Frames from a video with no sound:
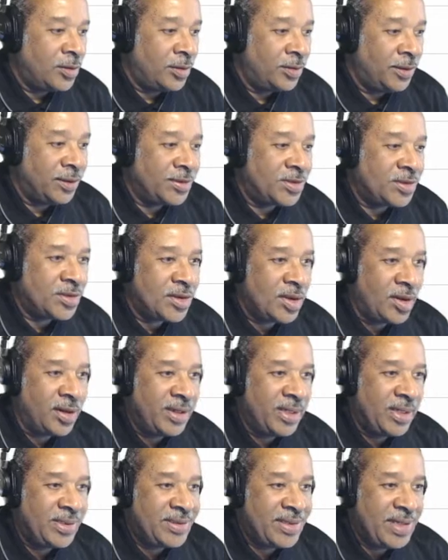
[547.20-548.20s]
this is an
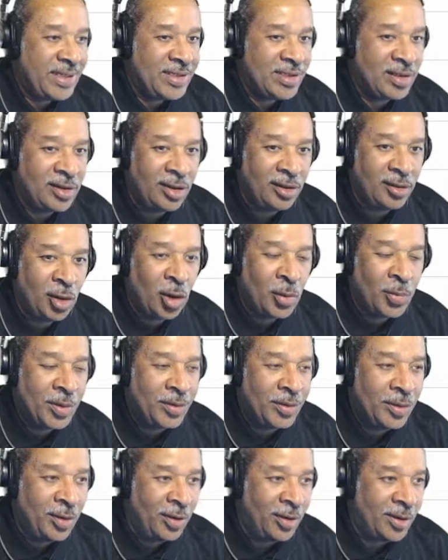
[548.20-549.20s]
organization called Open
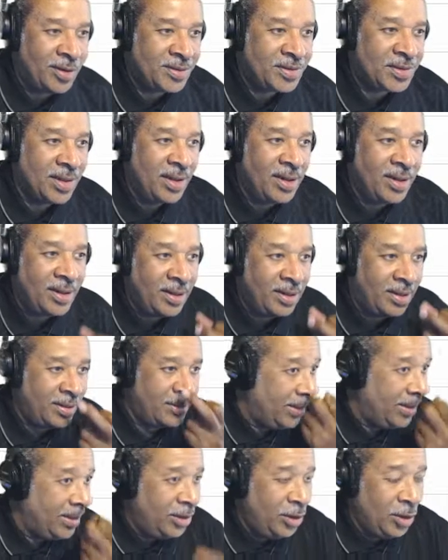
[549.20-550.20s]
Doors
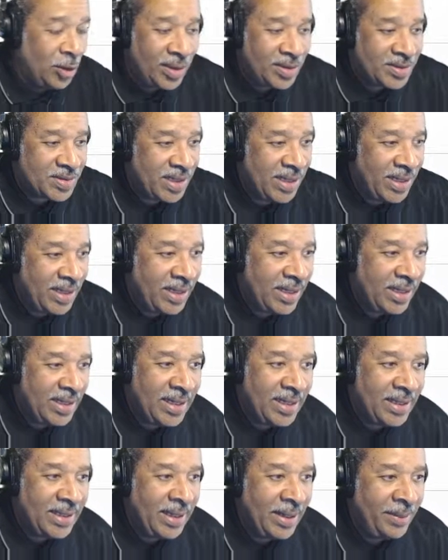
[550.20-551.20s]
USA,
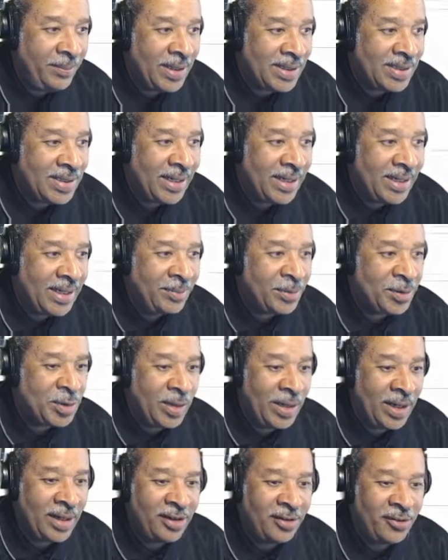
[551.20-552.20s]
and they basically keep
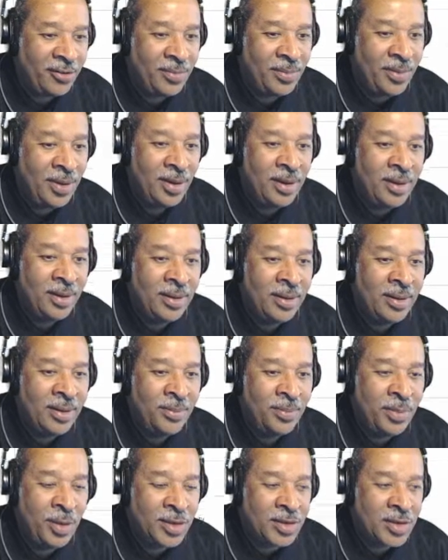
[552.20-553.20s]
track of
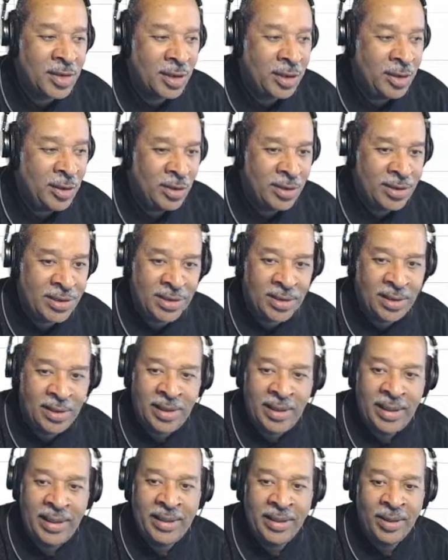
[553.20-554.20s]

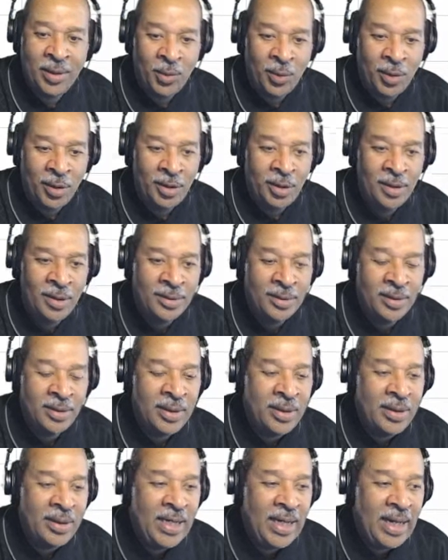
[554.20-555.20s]
persecution in the world,
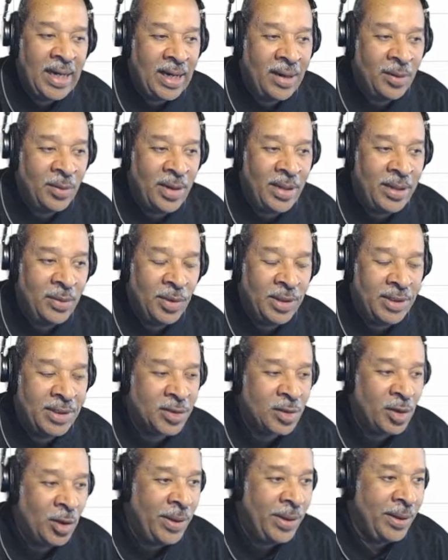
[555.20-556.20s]
and what is
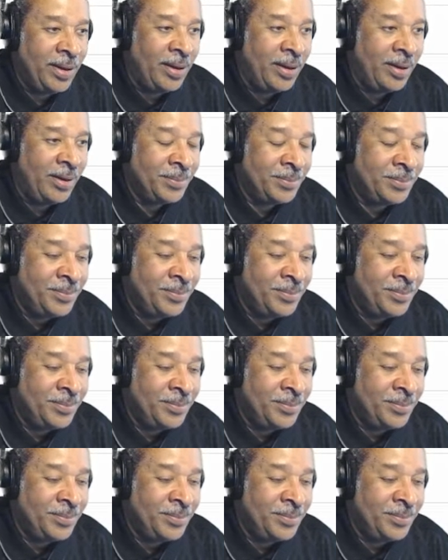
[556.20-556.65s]
going on.